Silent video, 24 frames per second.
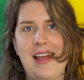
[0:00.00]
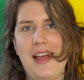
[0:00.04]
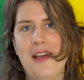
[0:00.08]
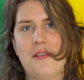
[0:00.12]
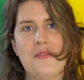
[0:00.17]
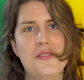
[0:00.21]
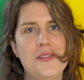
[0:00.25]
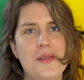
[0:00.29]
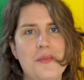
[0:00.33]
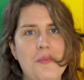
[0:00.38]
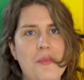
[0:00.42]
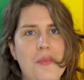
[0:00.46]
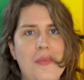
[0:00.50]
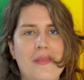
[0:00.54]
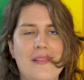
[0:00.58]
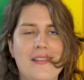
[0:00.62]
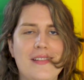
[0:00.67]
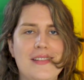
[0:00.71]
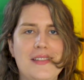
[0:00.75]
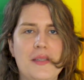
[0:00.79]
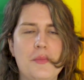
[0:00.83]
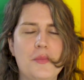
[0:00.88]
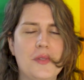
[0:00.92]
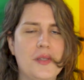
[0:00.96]
have some,
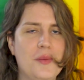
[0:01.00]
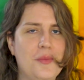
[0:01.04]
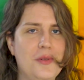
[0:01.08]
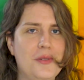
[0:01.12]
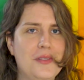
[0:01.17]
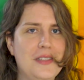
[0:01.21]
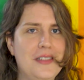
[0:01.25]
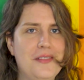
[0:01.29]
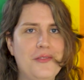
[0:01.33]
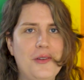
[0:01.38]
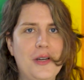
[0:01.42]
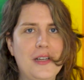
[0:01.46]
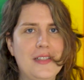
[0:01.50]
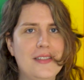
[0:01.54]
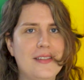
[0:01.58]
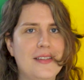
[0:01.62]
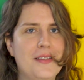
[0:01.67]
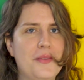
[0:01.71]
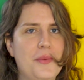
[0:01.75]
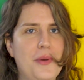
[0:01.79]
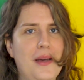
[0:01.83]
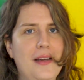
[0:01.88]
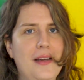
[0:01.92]
some supportive words as